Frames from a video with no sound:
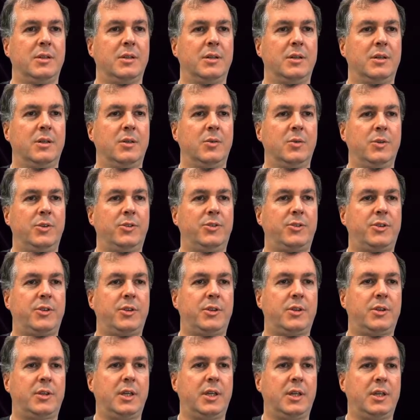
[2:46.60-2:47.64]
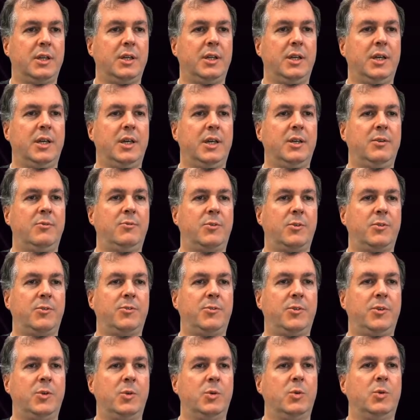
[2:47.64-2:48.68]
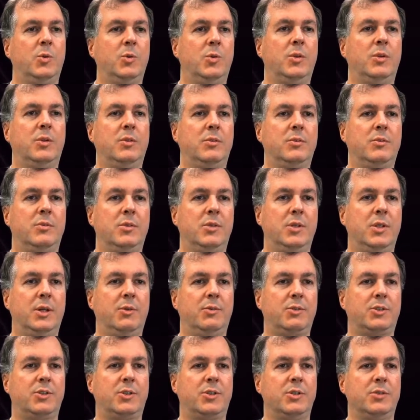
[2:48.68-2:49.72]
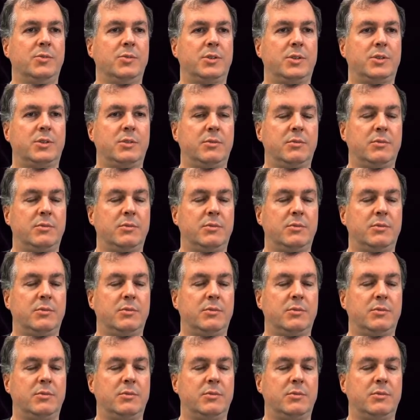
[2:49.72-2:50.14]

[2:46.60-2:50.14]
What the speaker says: Always thinking ahead for fuel. Oh, that was close.